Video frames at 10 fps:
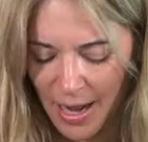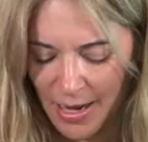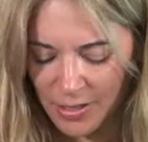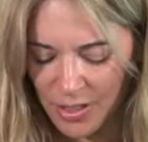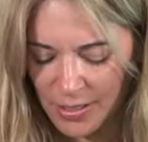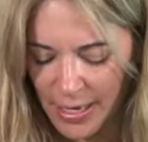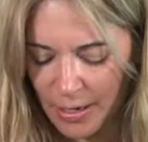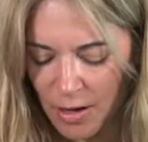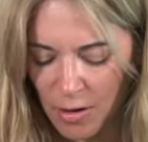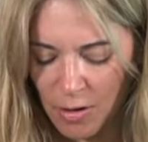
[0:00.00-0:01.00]
I, she's
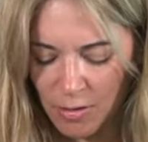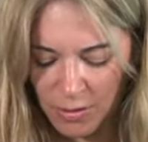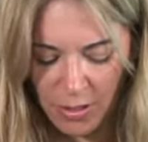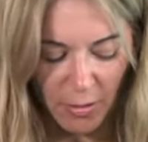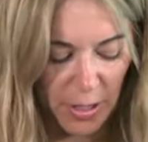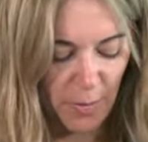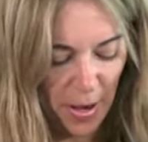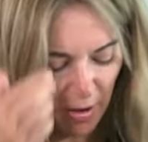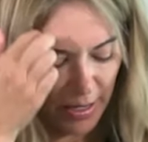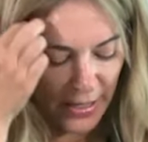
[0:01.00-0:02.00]
like, oh, you know, are you
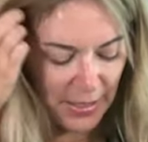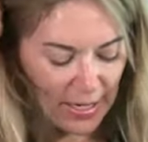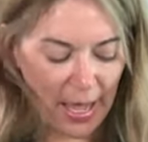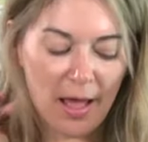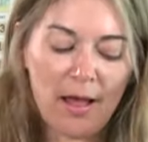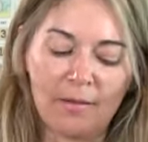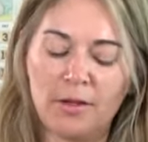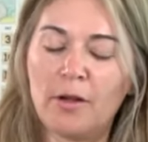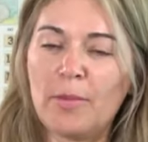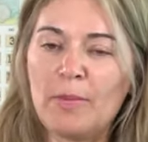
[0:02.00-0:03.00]
married? And I said, yeah,
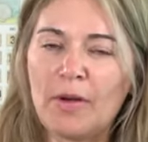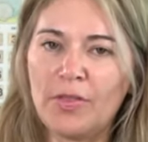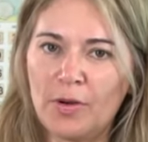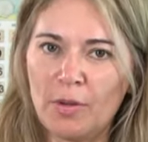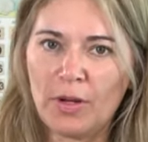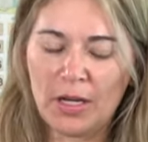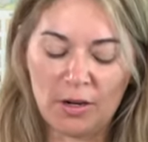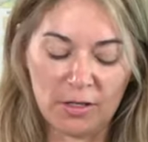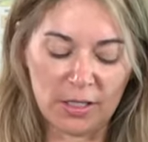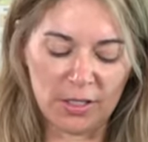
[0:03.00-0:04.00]
you know, I've been married 31
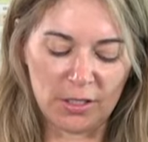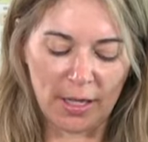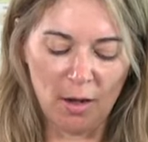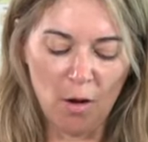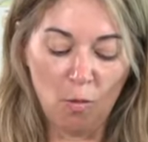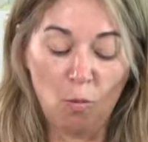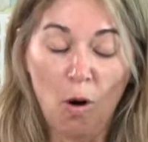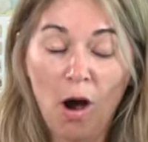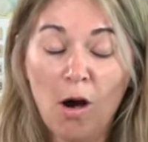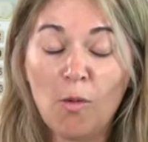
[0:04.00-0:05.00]
years. And she's like,
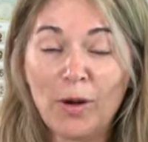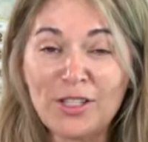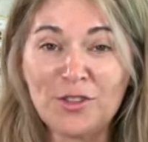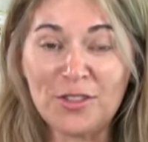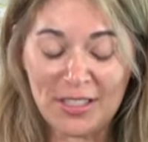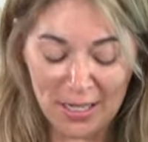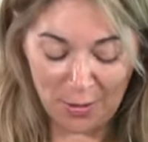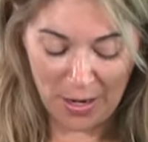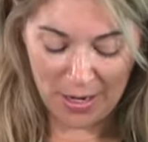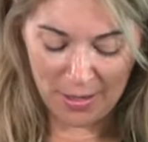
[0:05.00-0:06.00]
whoa, what's your
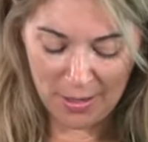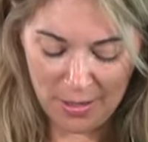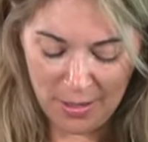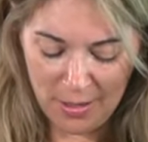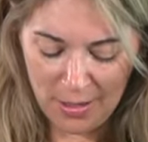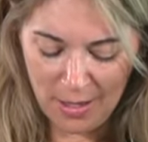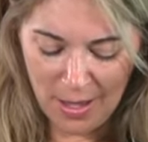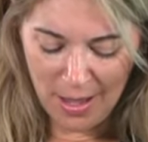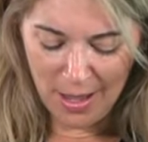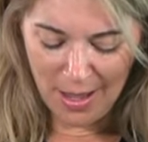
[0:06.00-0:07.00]
secret?
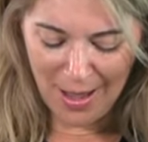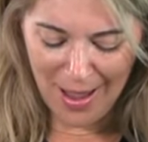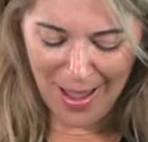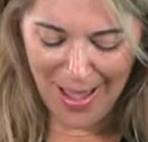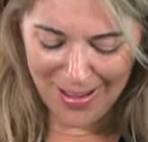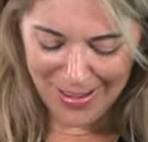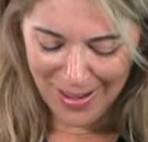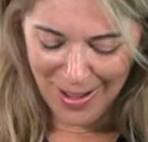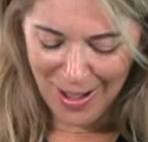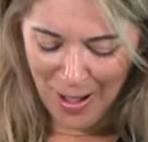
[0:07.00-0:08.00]
uh,
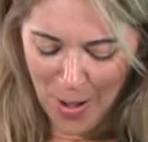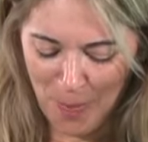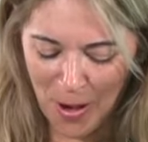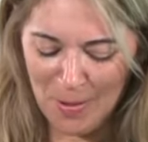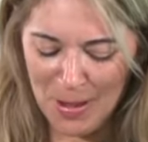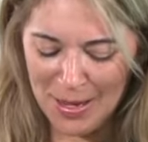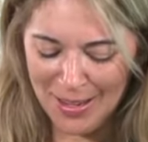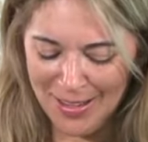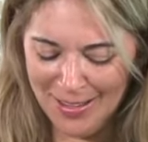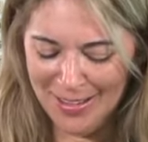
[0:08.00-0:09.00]
yeah, what me,
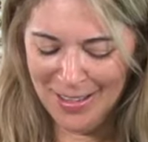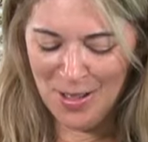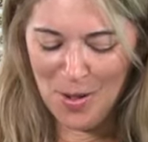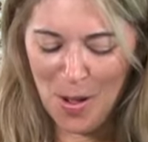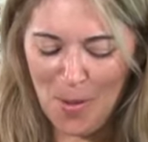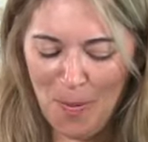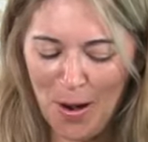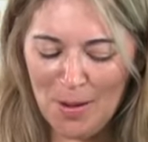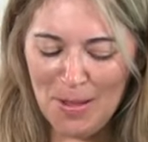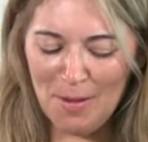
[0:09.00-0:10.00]
is your secret? A
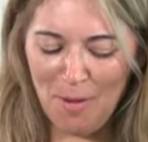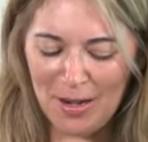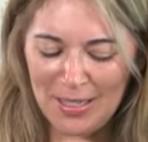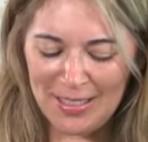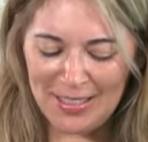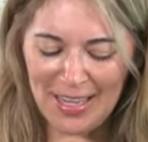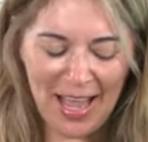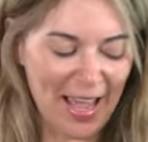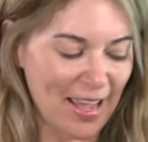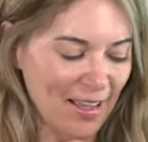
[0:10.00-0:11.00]
part of me wanted to
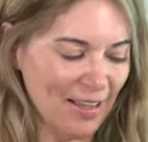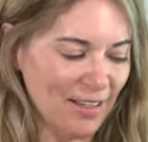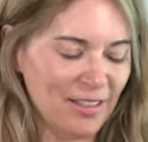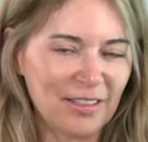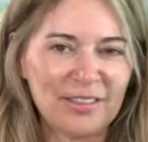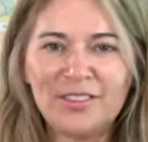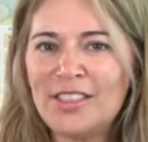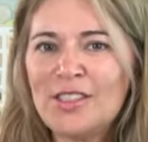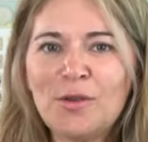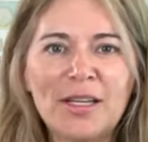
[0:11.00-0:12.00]
say,
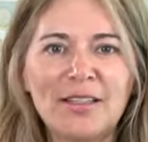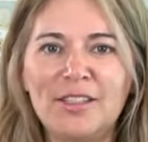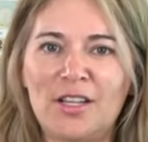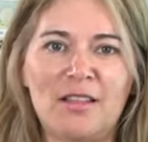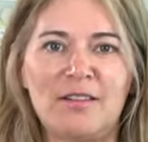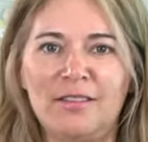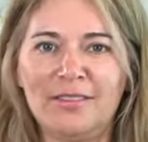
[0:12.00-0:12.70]
just don't kill each other.